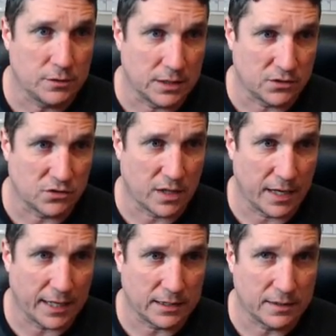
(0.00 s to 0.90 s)
This is
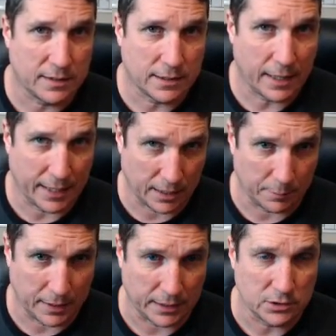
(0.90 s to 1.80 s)
connected to the landing
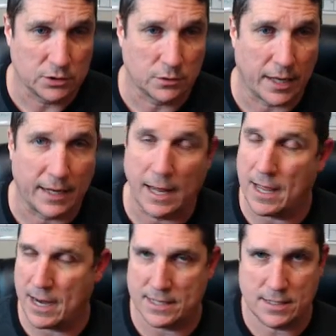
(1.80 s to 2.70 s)
page, okay, and
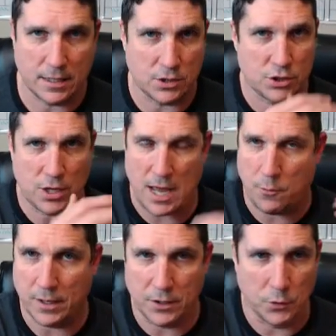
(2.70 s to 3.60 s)
I teach how
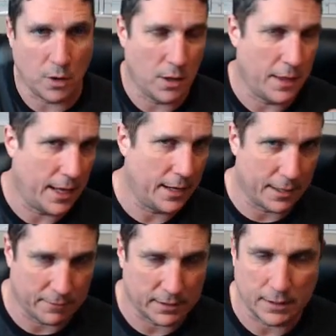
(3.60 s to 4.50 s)
we do all that and
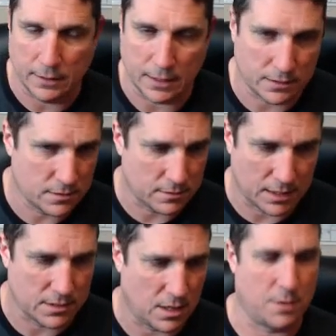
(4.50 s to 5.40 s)
everything.
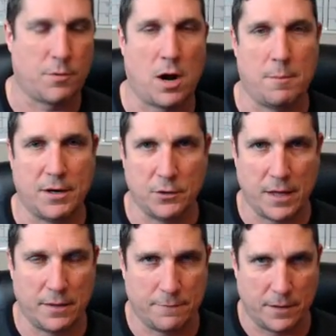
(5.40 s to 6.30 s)
That's not a problem. I do that
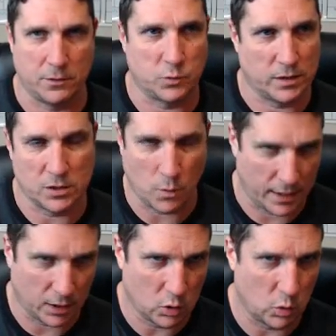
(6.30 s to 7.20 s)
in the Funnels with the
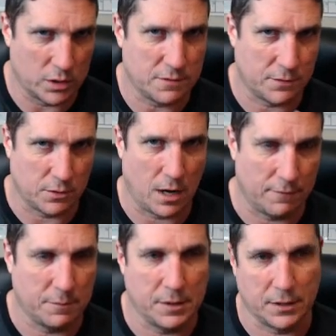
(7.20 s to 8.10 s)
Twang course if you're not
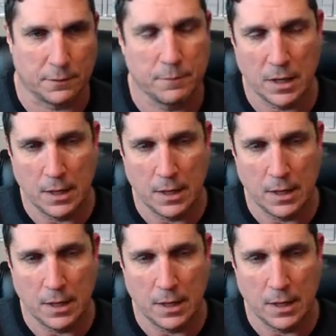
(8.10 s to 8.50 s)
familiar.